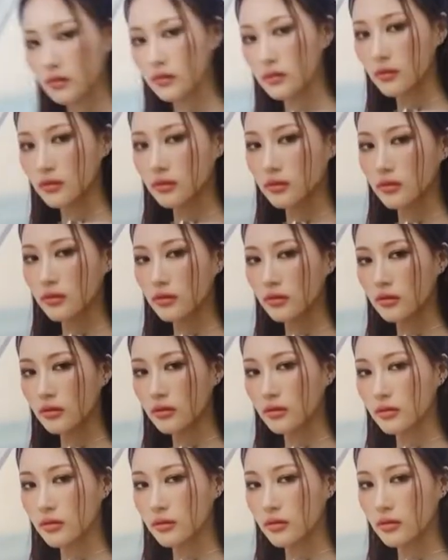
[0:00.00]

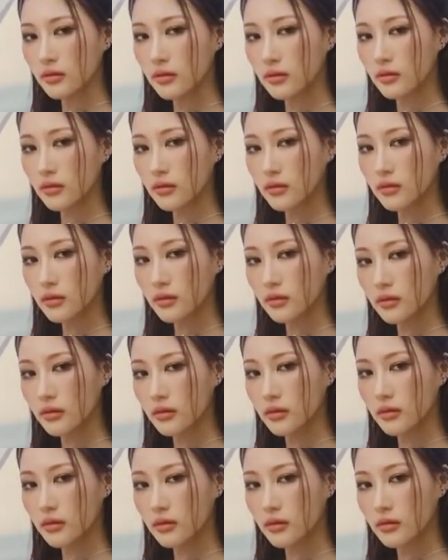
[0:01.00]

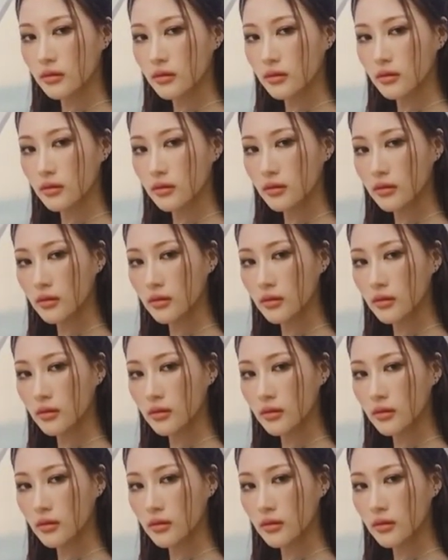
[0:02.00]
(silence)